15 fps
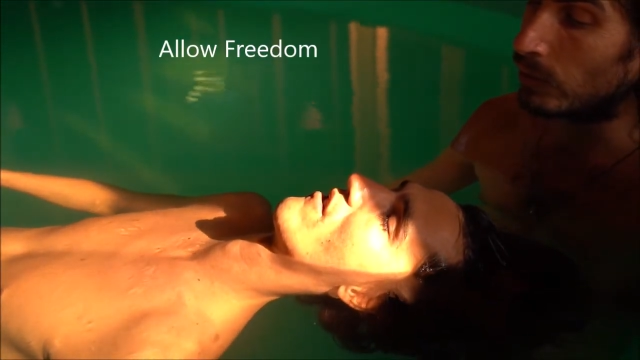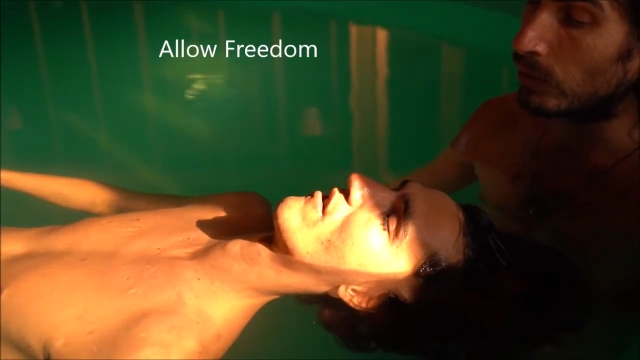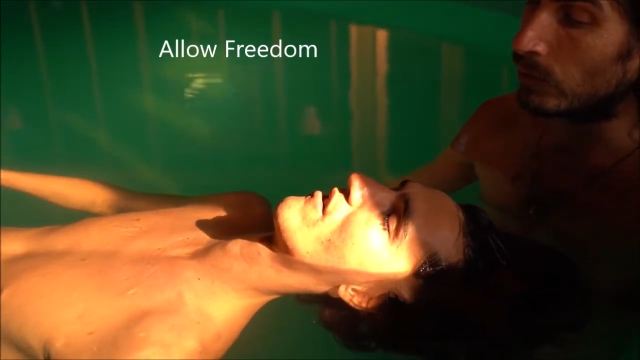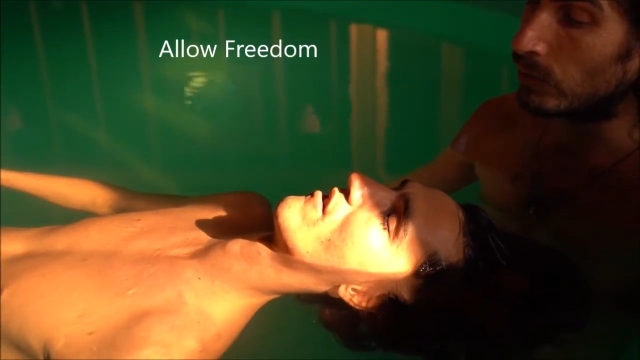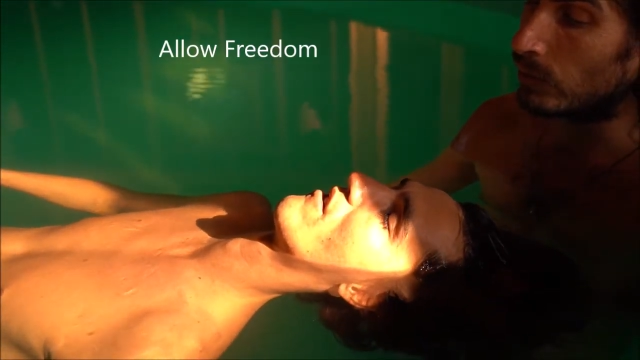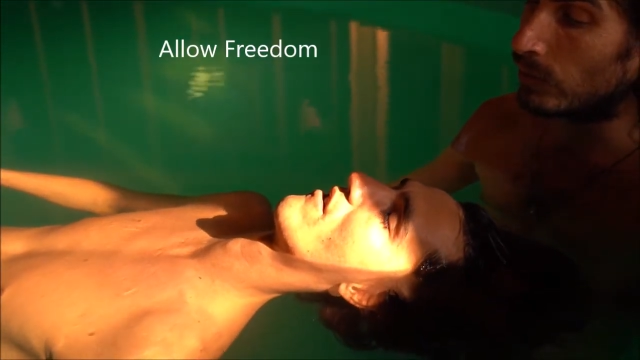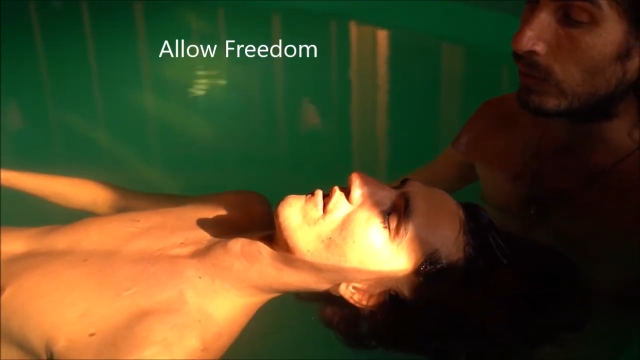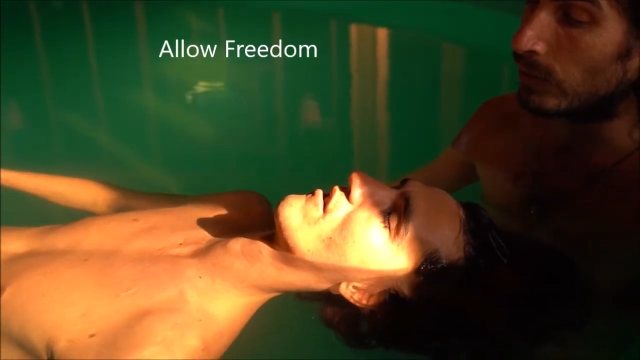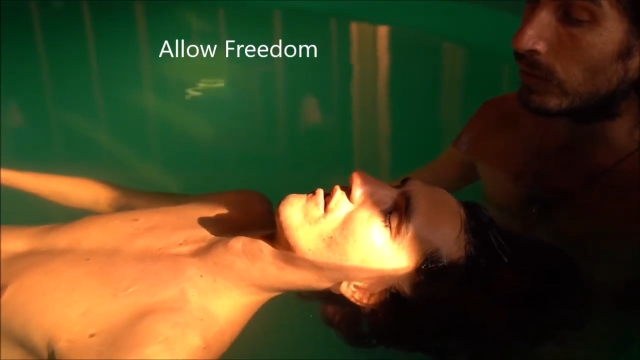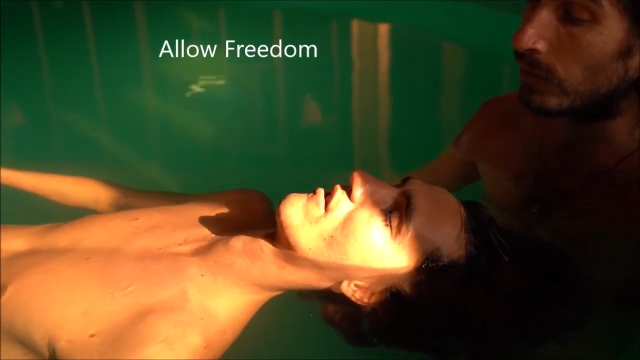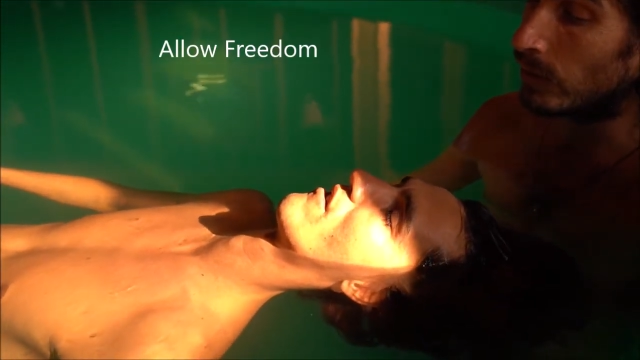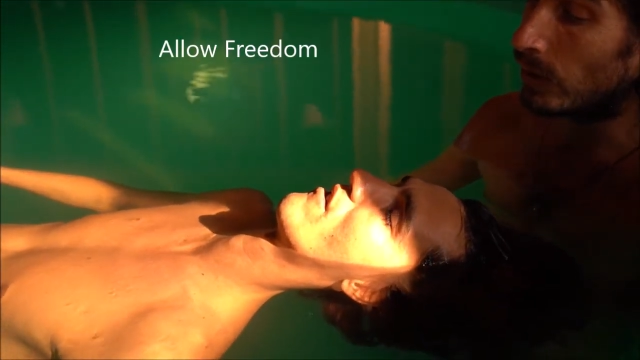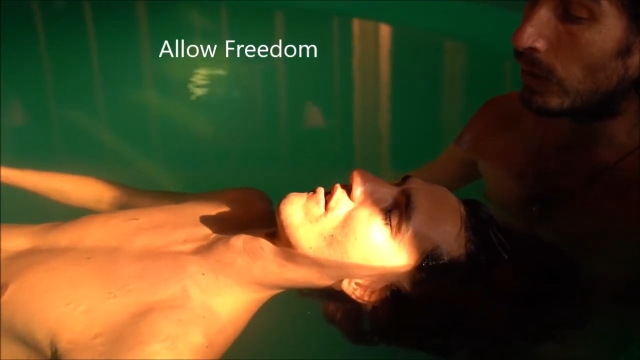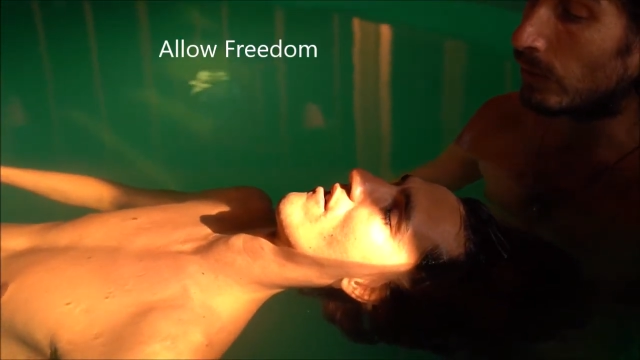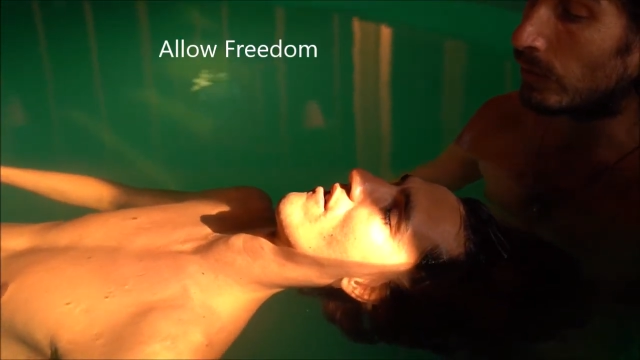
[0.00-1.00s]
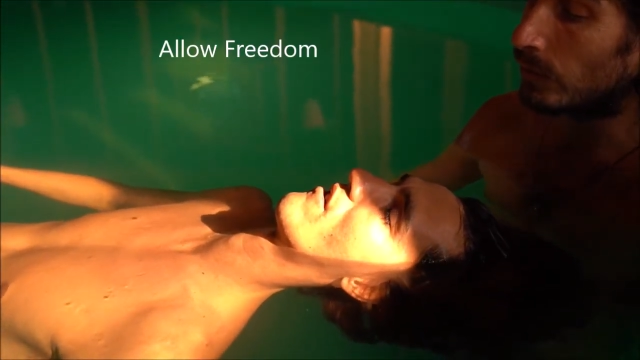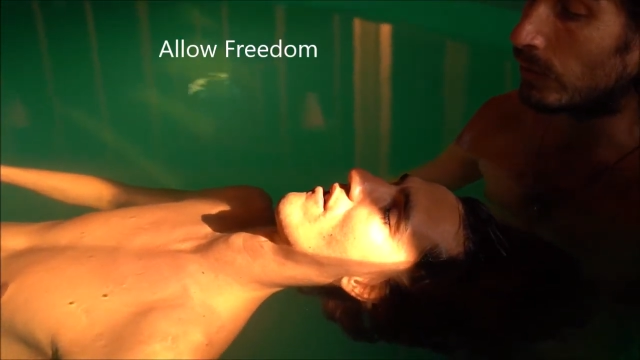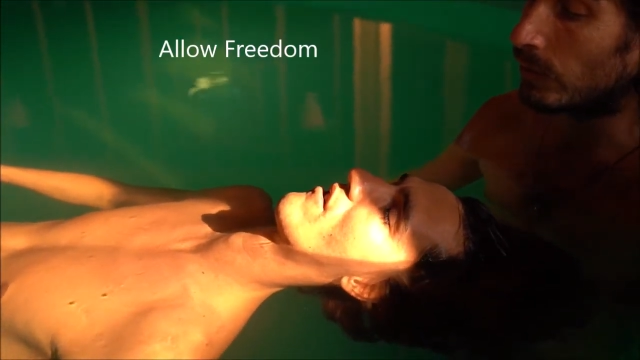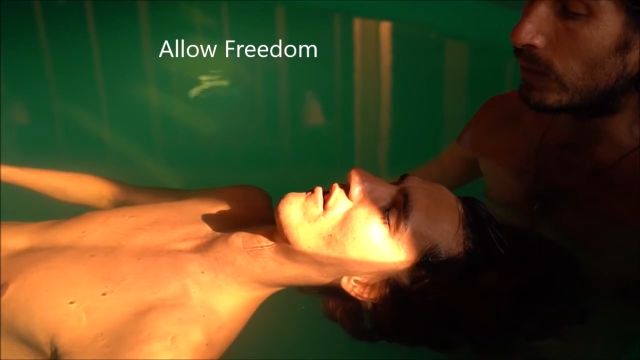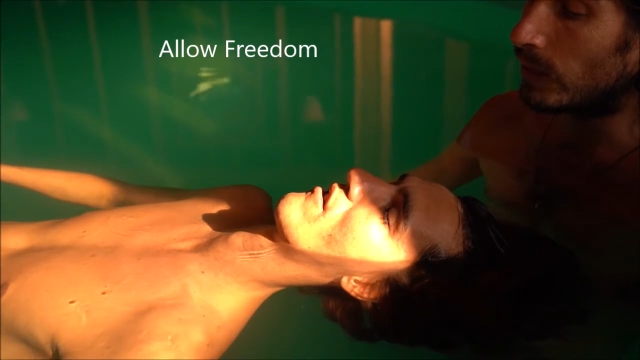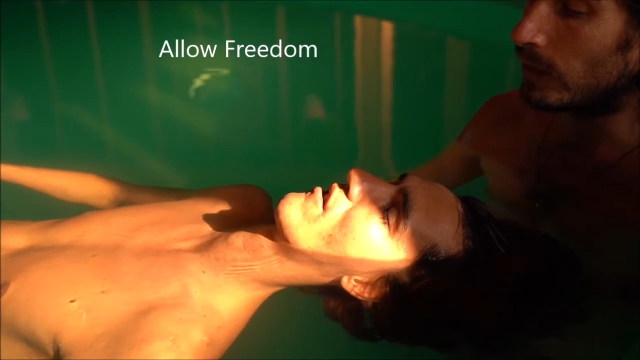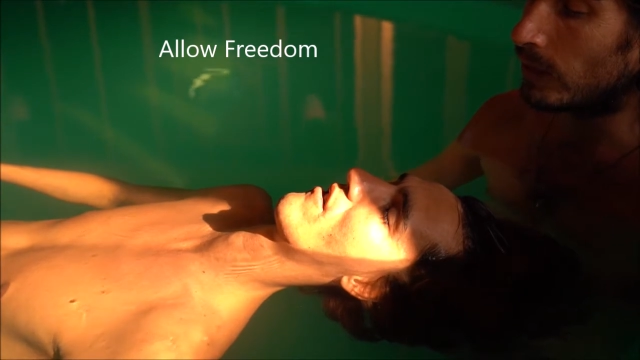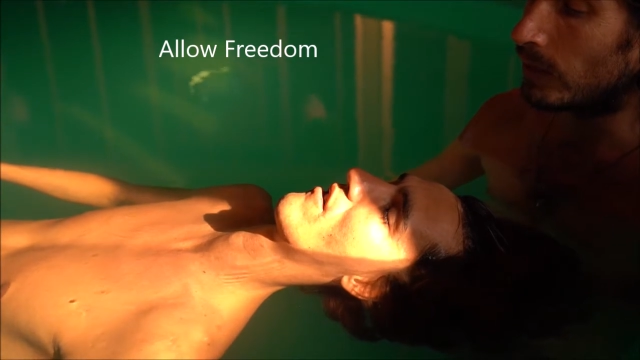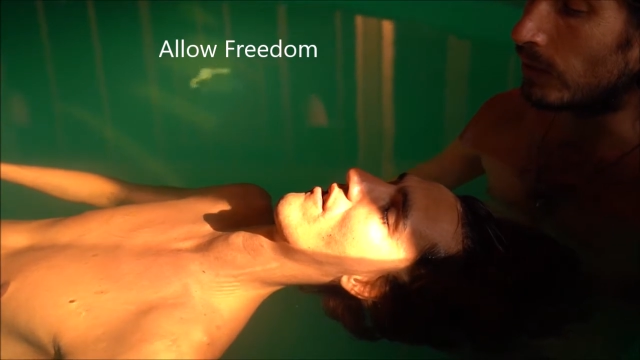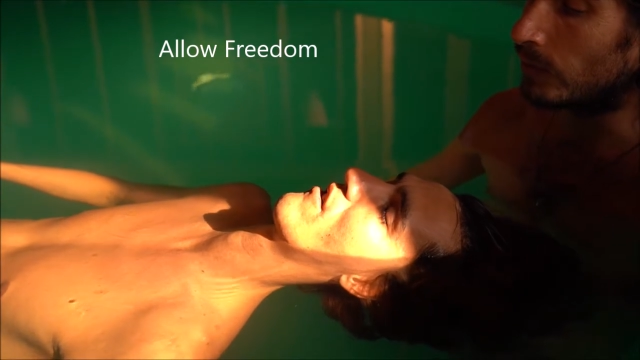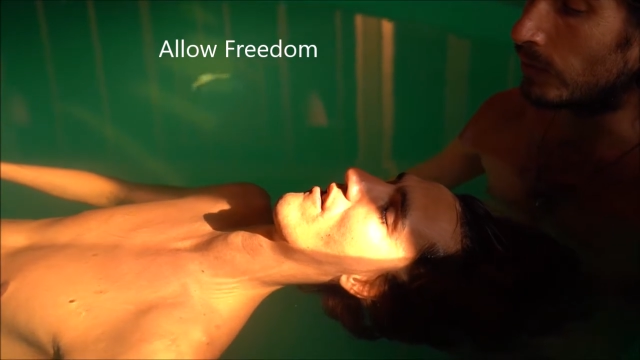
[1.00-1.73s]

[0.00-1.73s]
to move freely and